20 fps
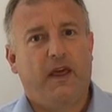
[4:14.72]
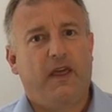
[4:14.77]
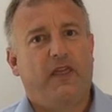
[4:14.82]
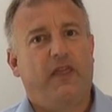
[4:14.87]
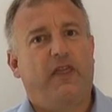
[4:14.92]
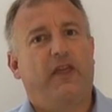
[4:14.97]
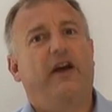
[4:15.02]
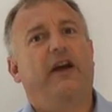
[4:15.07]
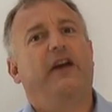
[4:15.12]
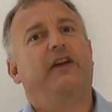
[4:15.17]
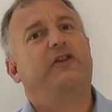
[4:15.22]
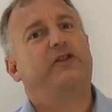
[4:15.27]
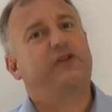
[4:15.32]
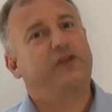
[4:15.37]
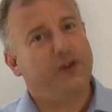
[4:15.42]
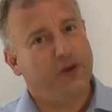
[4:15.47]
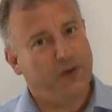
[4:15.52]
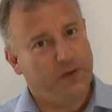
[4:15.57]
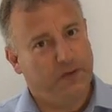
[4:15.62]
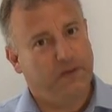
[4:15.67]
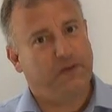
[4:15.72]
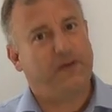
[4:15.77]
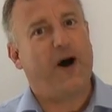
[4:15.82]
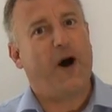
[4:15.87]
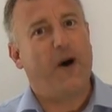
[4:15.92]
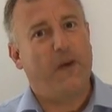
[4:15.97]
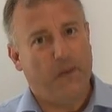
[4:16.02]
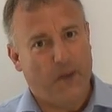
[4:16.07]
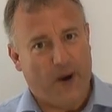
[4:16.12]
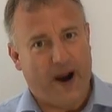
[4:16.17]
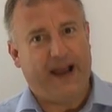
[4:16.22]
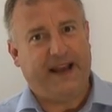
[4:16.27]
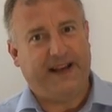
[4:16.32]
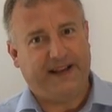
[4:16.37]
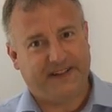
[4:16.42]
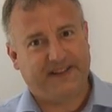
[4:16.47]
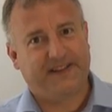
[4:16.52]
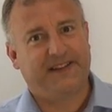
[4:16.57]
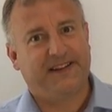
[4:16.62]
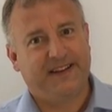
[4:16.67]
they soon found
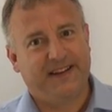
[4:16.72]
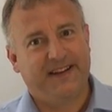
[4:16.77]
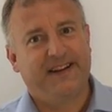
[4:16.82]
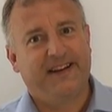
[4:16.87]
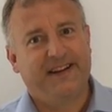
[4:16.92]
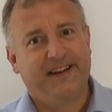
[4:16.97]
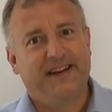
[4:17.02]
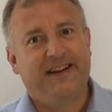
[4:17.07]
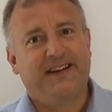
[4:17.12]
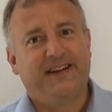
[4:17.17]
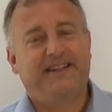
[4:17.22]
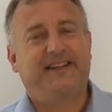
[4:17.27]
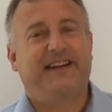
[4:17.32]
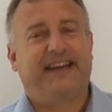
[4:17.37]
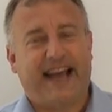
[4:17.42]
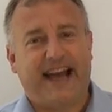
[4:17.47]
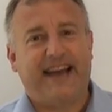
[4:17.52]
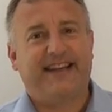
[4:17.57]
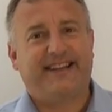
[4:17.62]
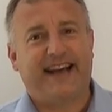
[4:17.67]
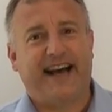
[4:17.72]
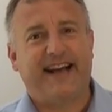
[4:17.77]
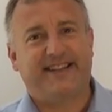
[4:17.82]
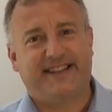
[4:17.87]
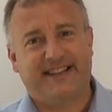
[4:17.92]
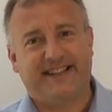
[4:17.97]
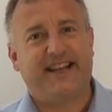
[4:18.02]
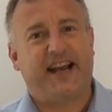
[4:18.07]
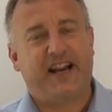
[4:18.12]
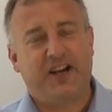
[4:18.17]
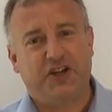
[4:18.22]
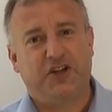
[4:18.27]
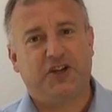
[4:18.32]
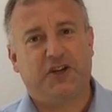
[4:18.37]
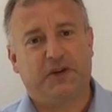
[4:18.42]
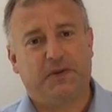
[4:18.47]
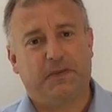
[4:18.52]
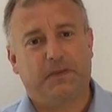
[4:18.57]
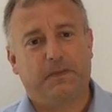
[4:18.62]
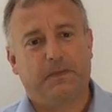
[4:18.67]
ways to get Dad's
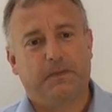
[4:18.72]
attention.